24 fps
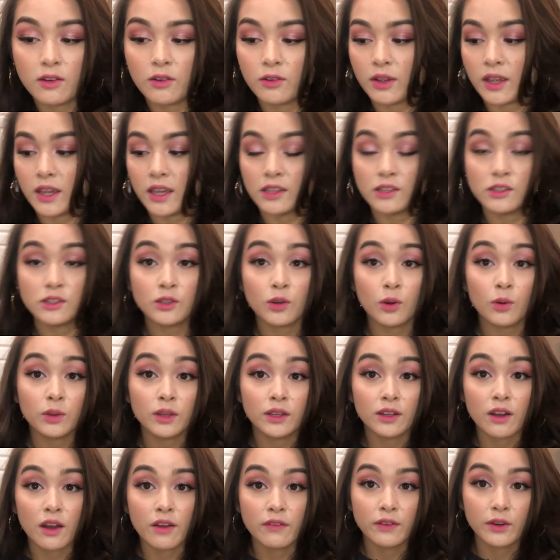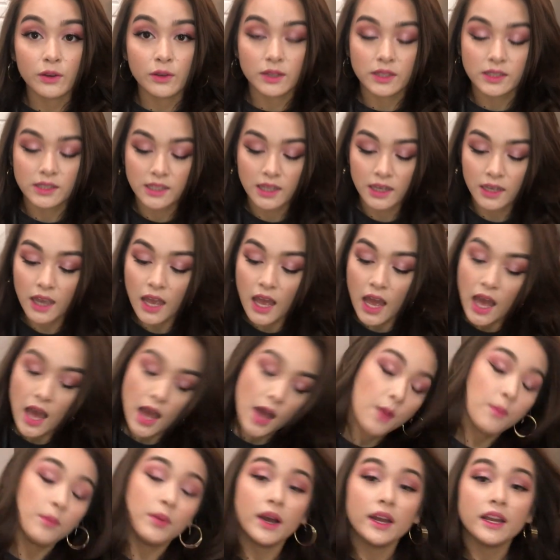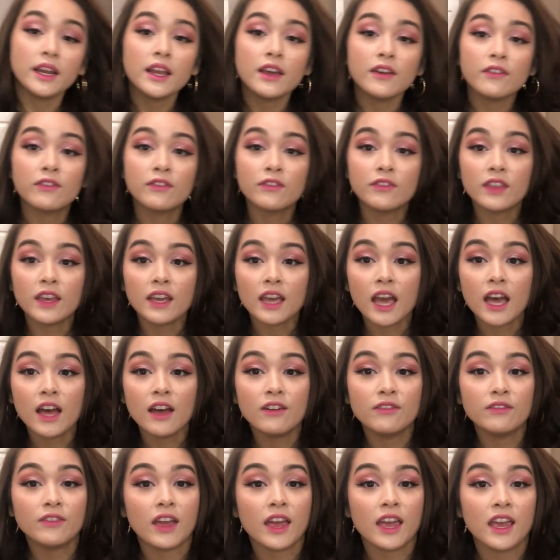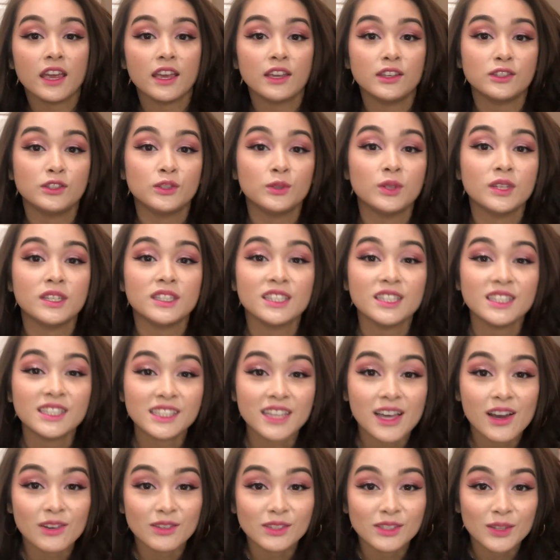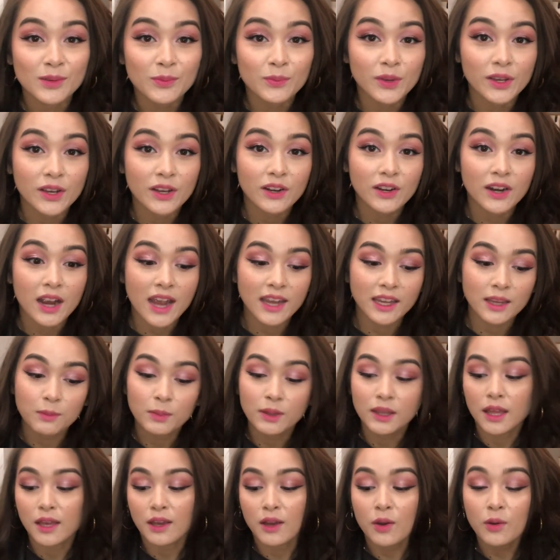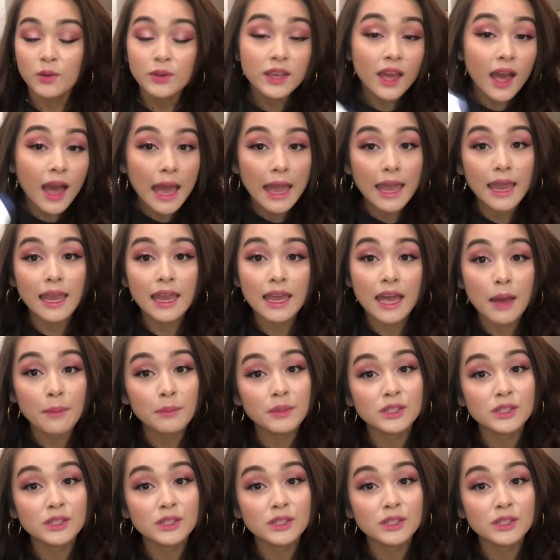Okay, it's totally not focusing. But if they have a student discount somewhere, I can be like, oh yeah, hey, I'm a